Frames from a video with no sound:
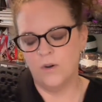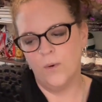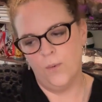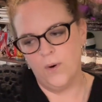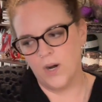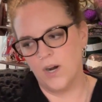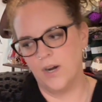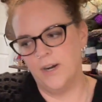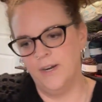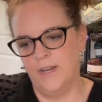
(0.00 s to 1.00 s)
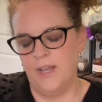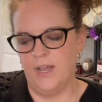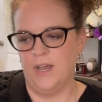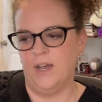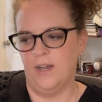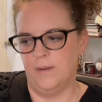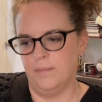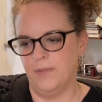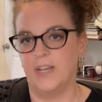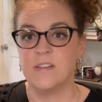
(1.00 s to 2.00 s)
or
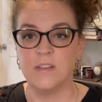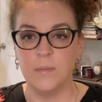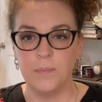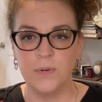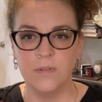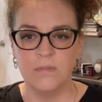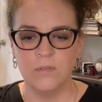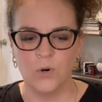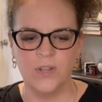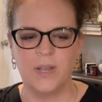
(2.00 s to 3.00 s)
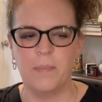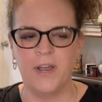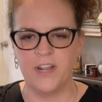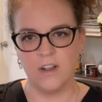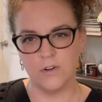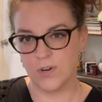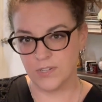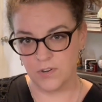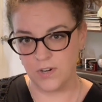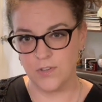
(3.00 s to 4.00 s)
like a slip or like a bodycon
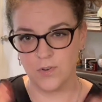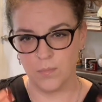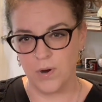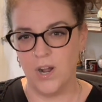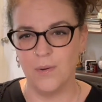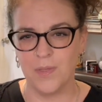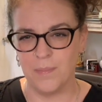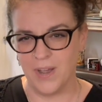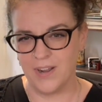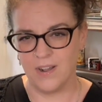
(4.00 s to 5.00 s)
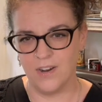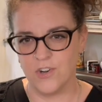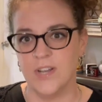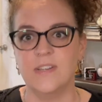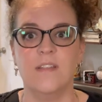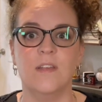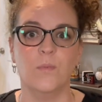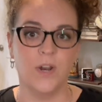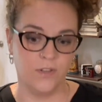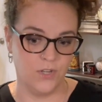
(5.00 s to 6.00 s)
dress underneath. So a bra with a bodycon dress and then
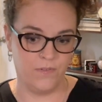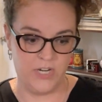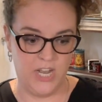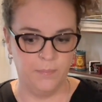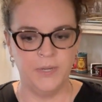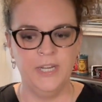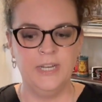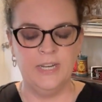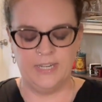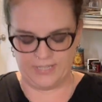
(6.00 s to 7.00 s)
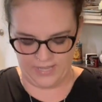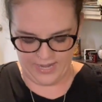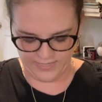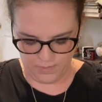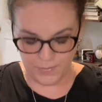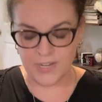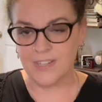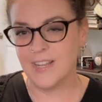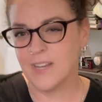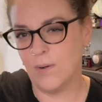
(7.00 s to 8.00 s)
wearing this over top as like the accent piece.
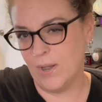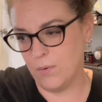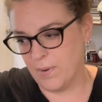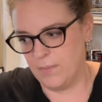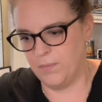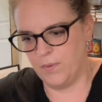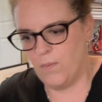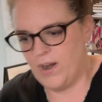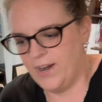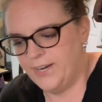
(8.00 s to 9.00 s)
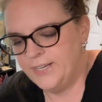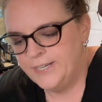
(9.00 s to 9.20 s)
That's how I would probably wear it.